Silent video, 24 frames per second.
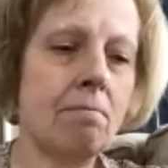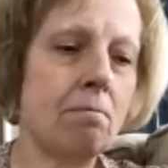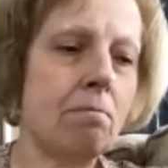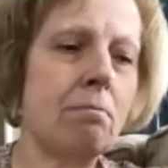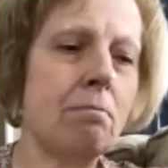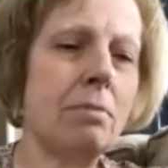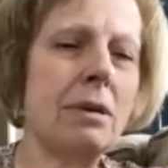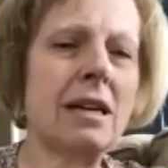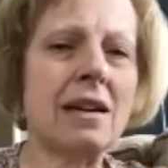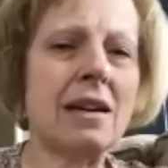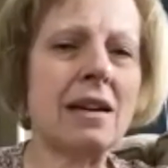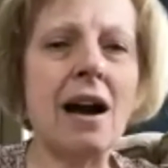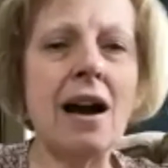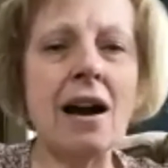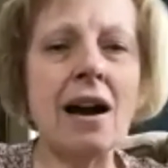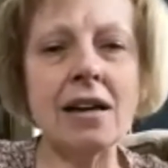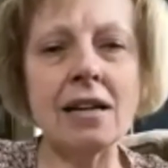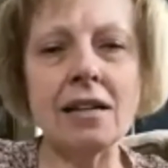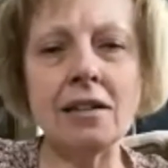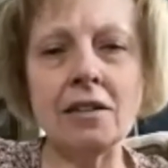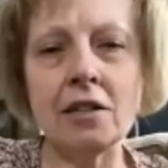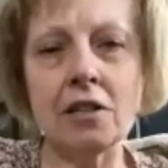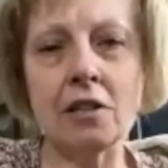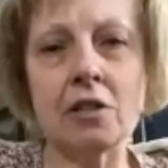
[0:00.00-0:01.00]
Be
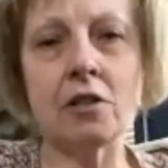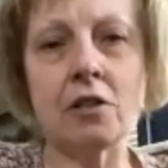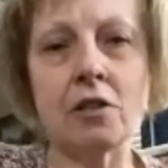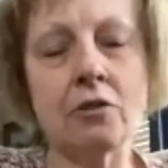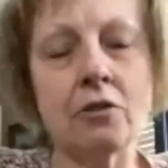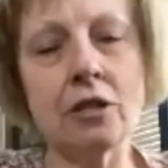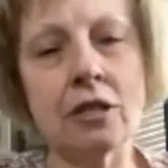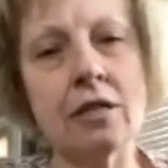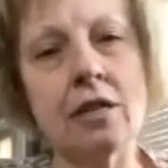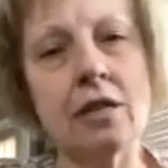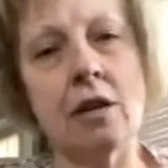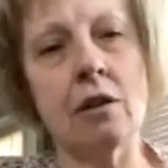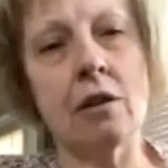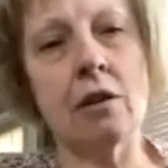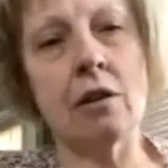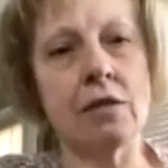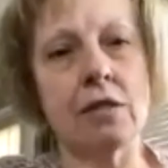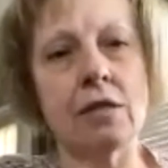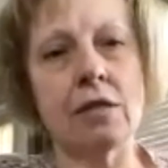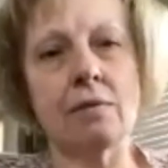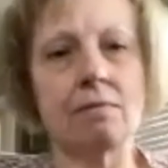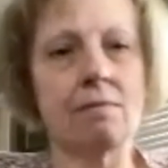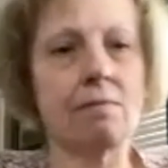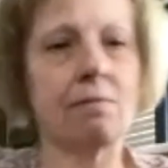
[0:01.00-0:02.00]
kind to
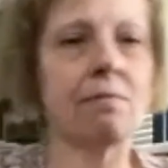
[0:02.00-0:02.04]
yourselves.